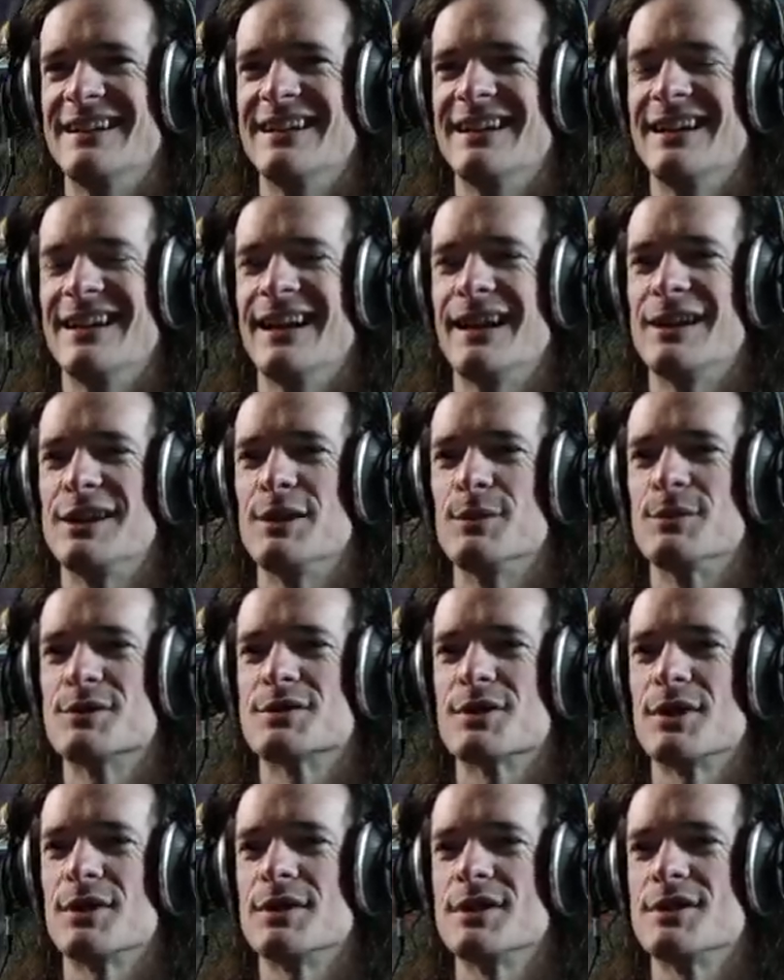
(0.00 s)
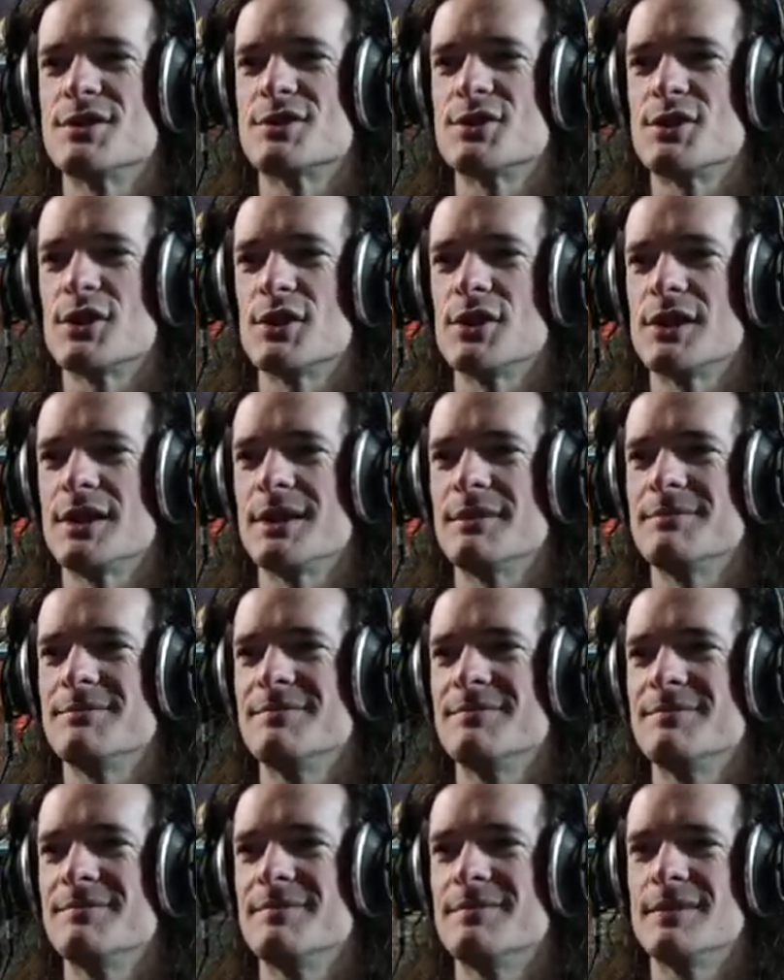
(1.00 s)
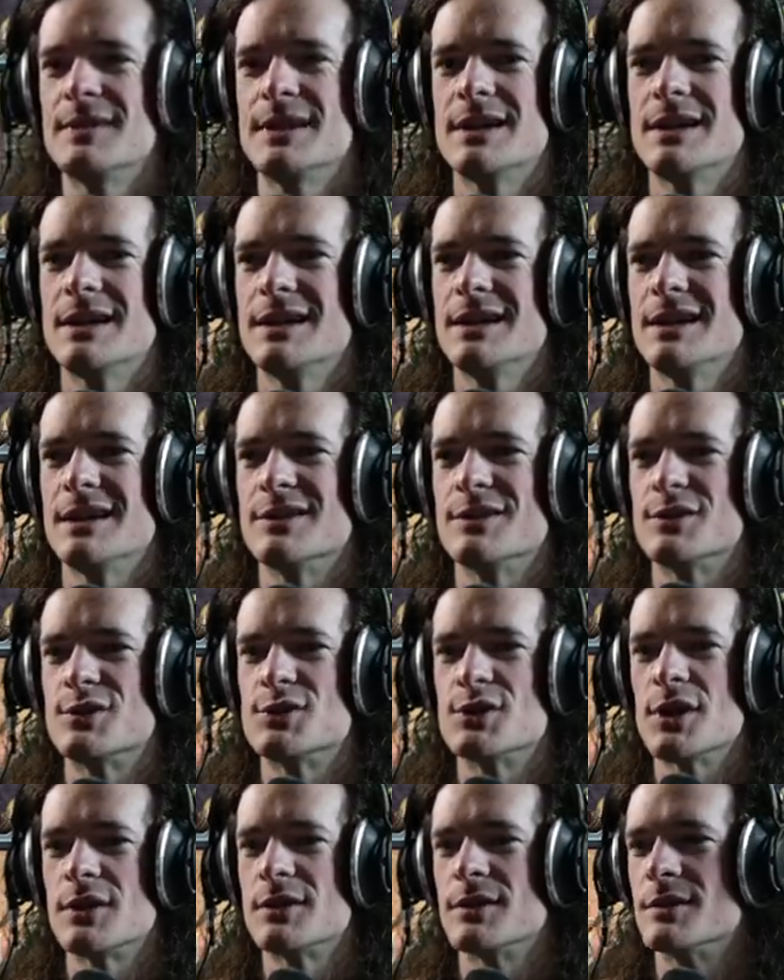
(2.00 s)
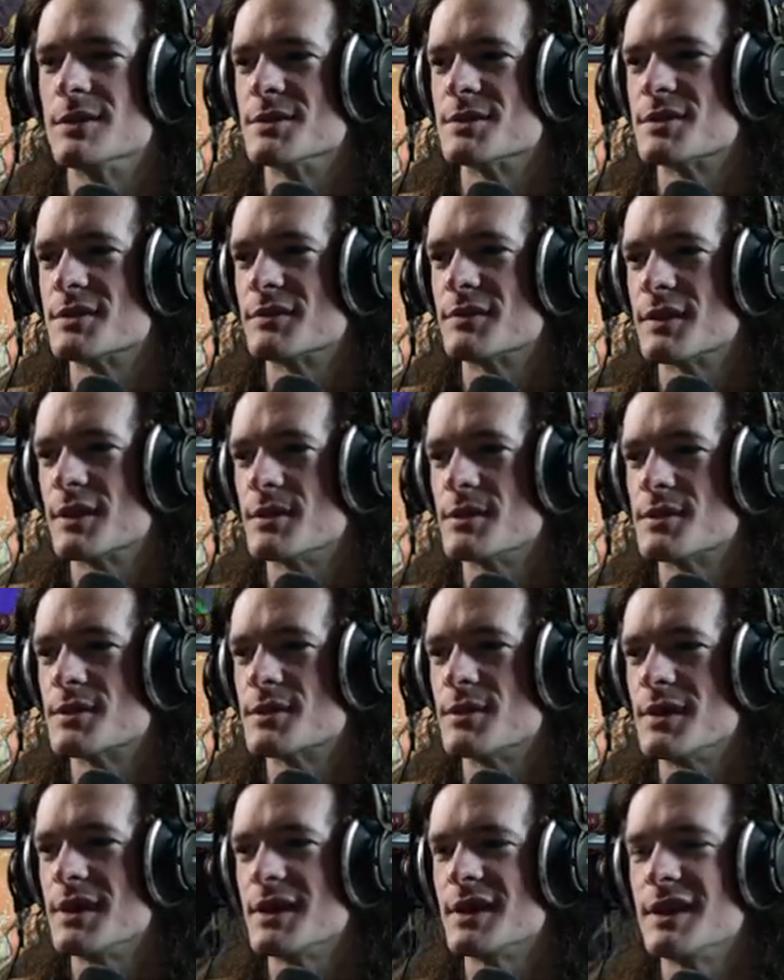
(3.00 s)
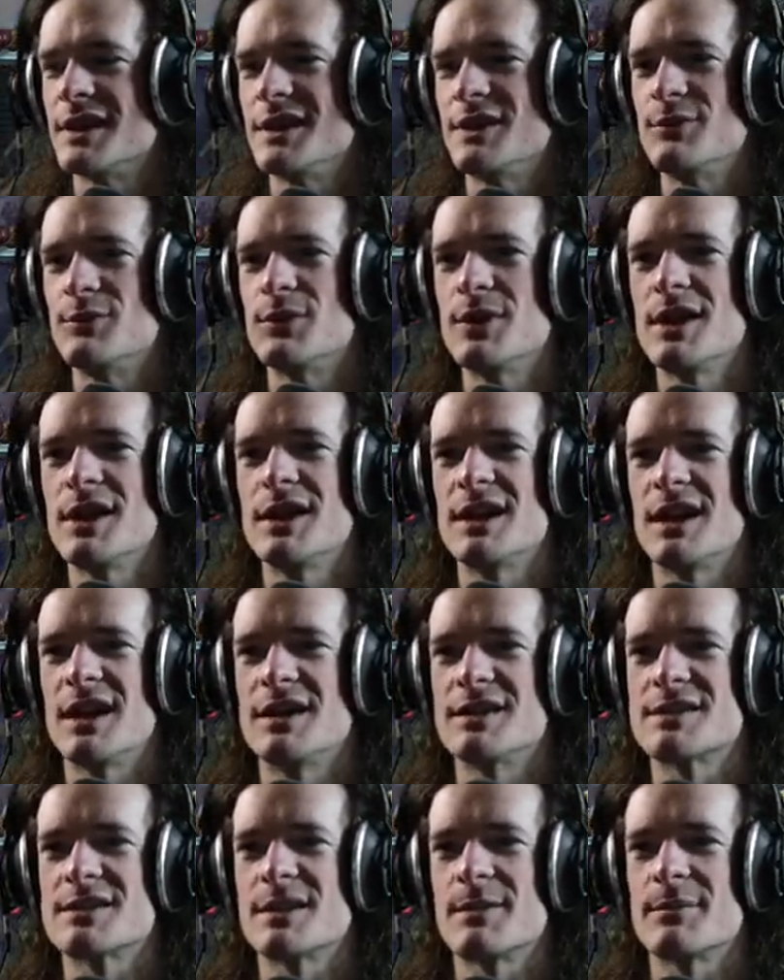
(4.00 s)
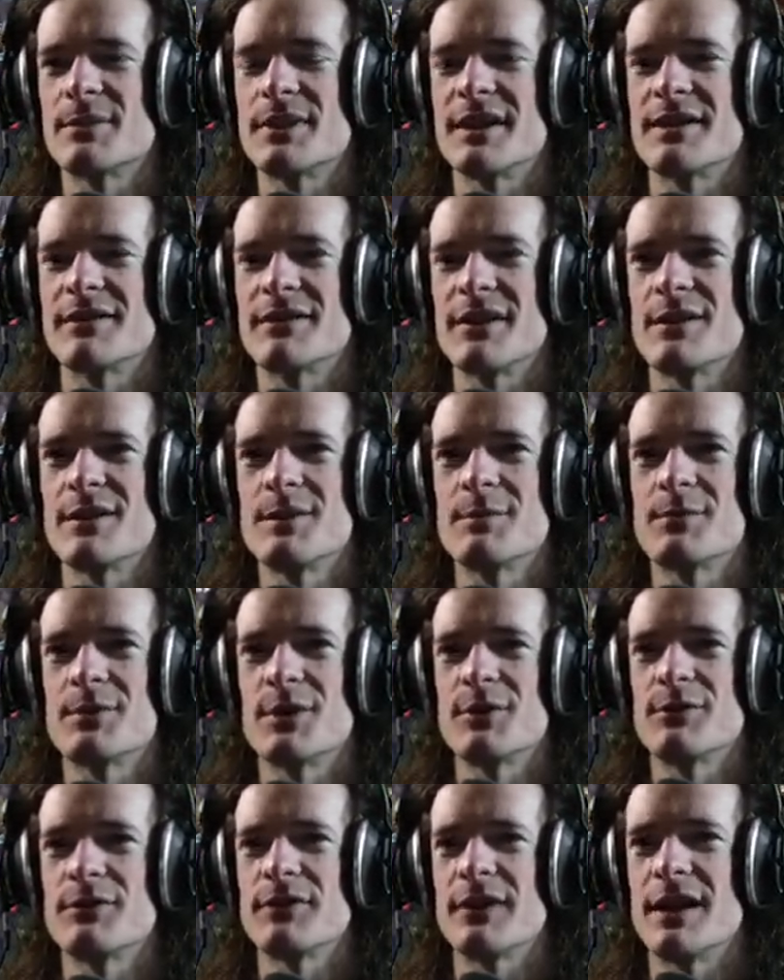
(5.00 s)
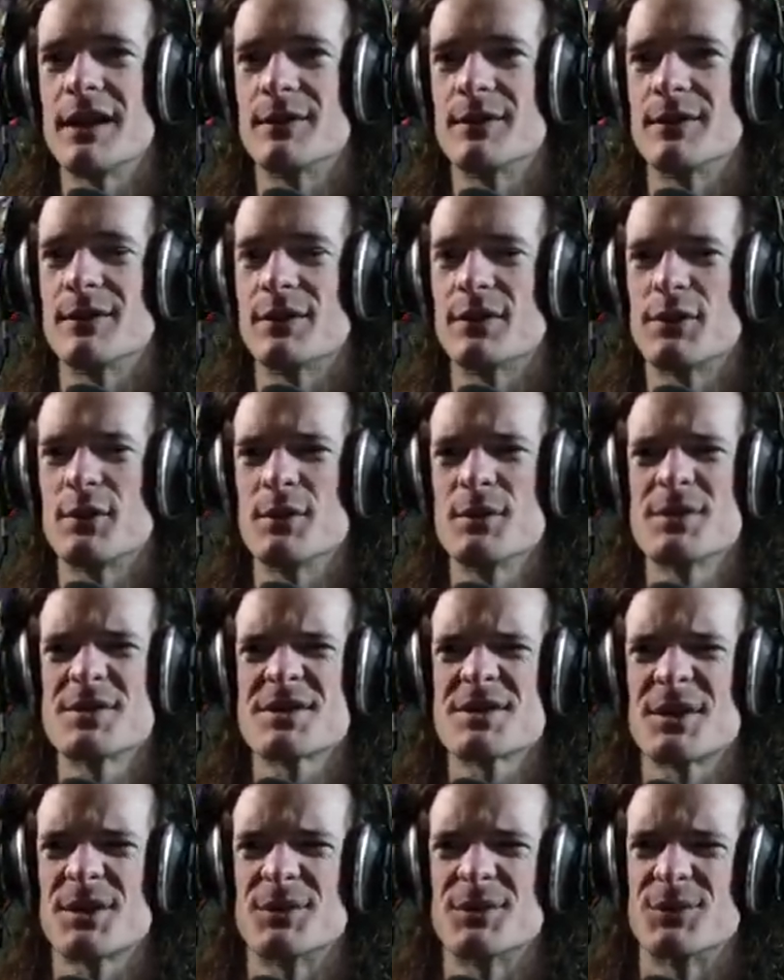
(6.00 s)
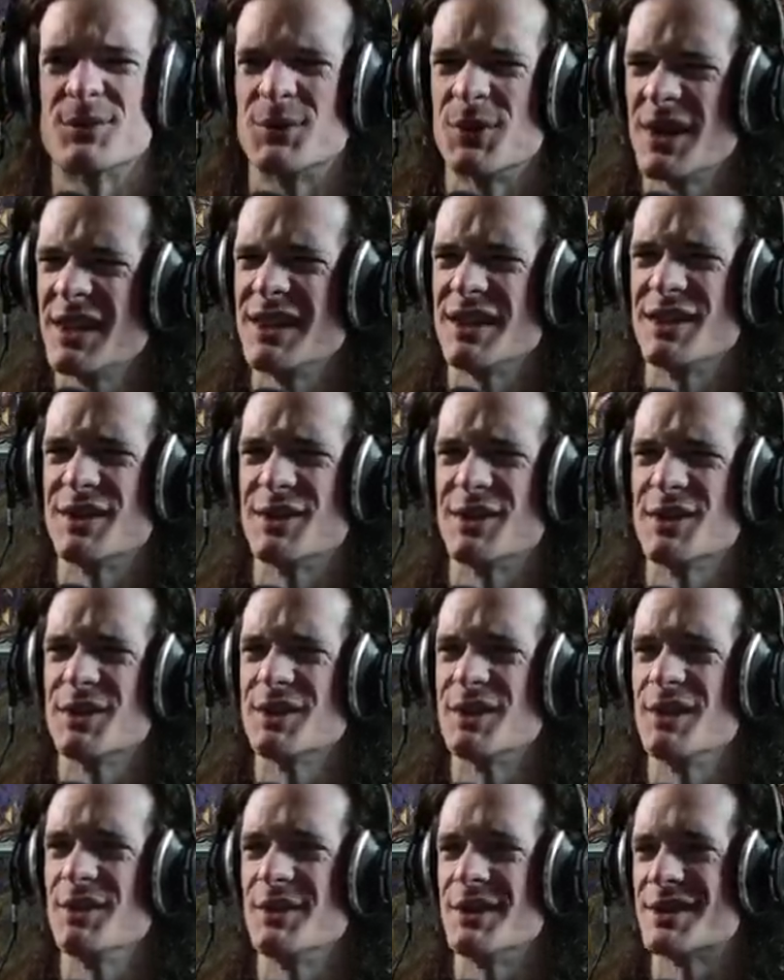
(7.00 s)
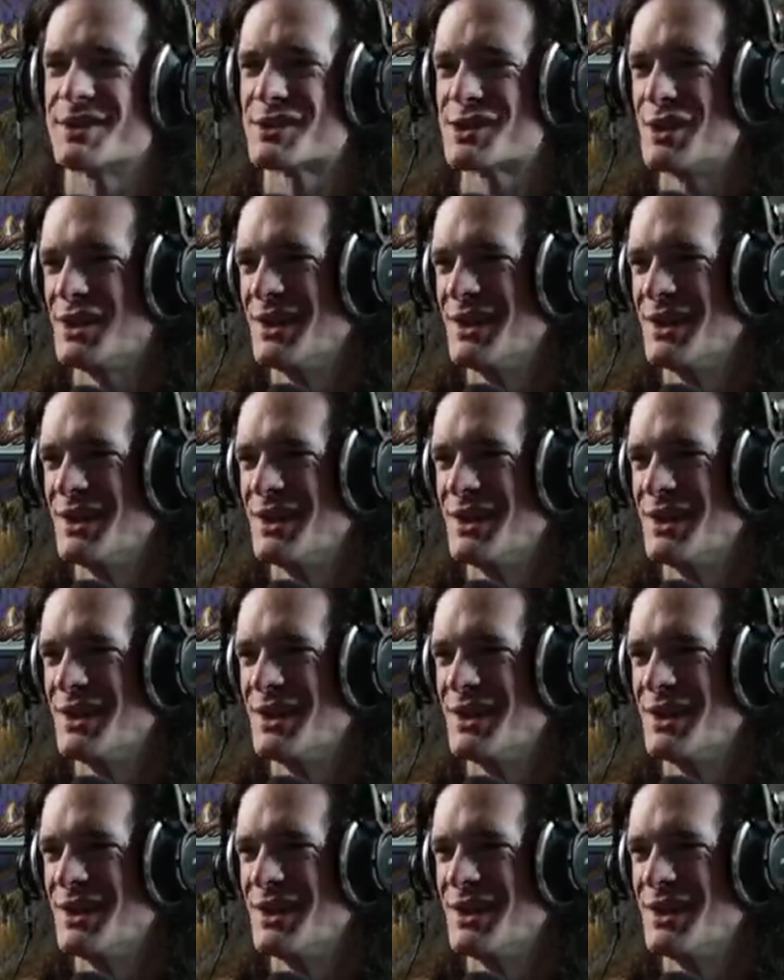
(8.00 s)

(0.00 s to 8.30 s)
And he was on his journey in the jungles of Costa Rica, and he realized something very profound. Thors are really good units.